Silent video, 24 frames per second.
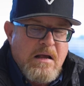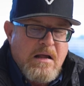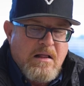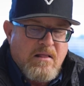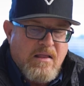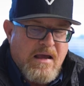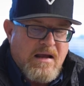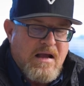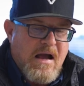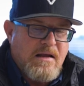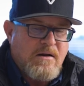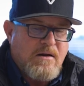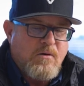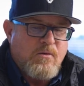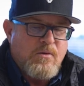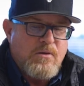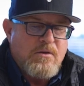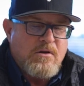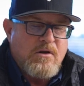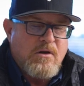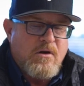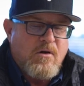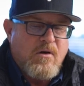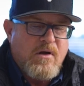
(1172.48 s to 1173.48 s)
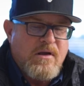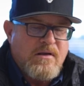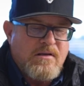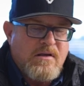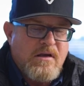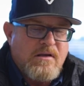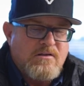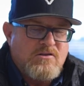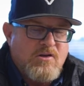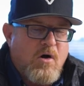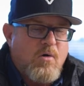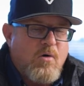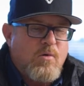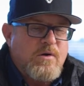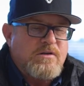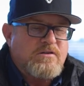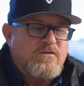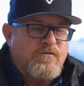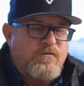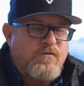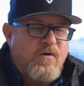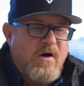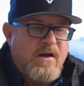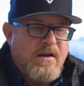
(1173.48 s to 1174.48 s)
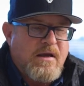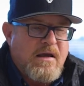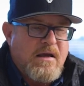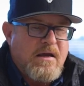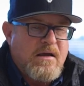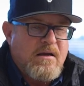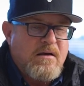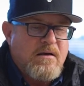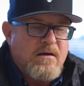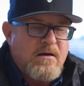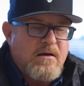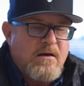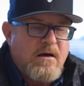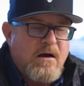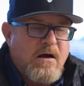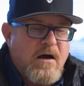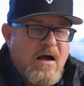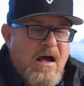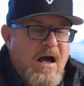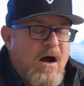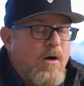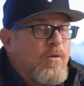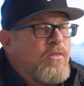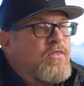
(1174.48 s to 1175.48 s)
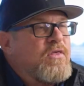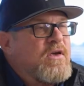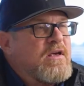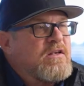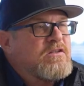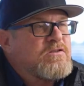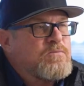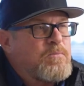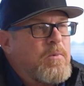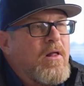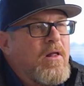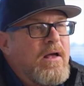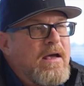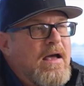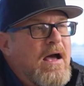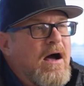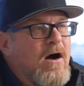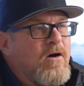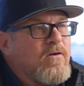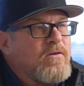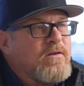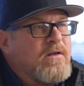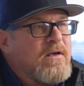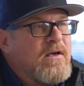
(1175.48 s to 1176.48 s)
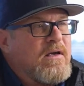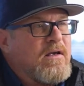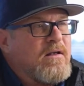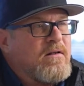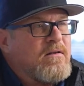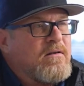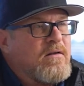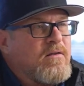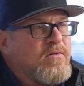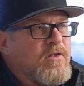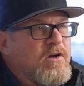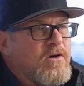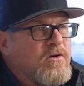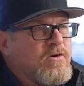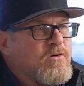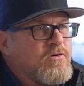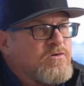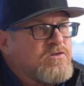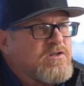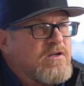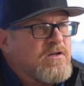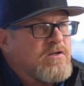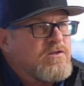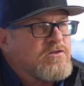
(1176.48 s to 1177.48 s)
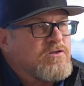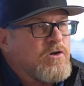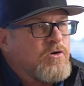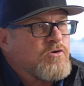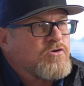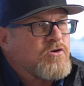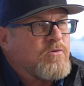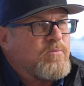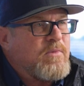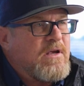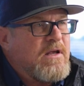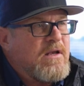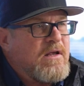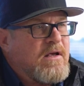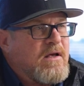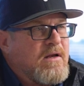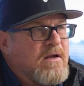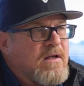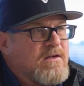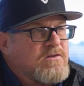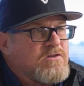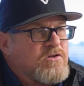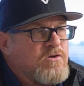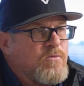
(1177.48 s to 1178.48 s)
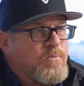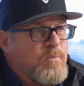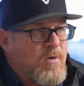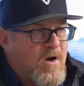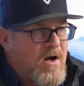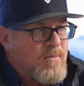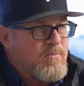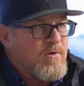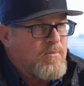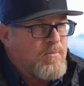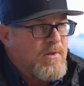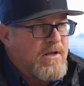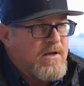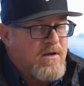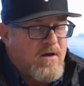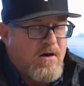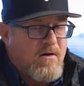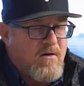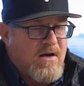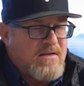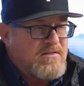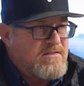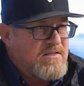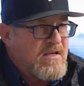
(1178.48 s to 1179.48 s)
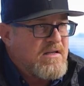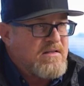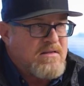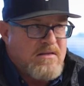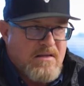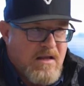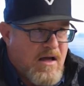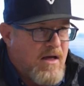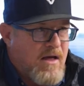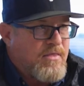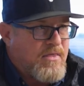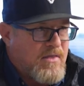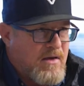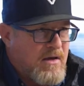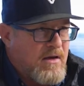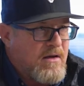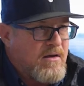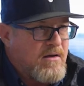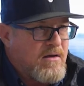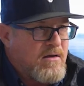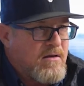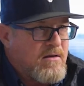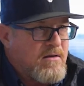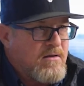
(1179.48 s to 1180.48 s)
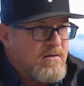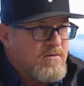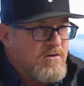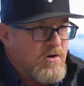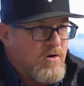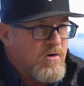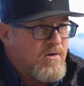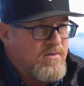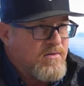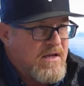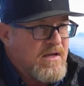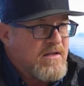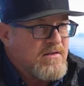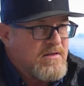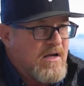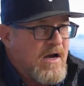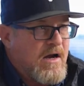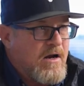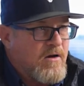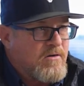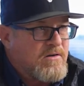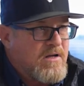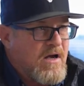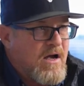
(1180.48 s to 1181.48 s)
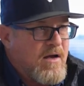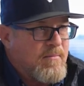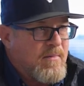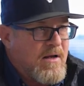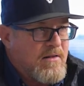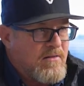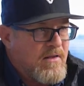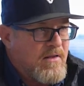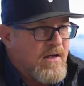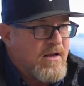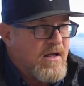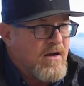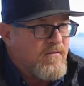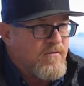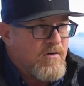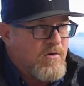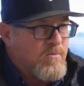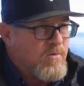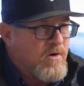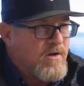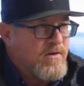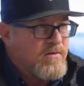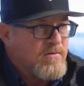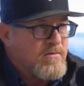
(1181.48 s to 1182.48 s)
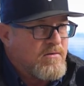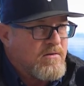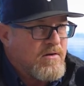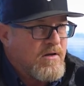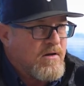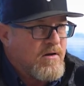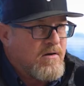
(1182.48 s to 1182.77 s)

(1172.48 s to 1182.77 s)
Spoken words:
it's always funny how things play out in the news and in social media. And as you probably know, I said nothing during the entire time. I let everyone,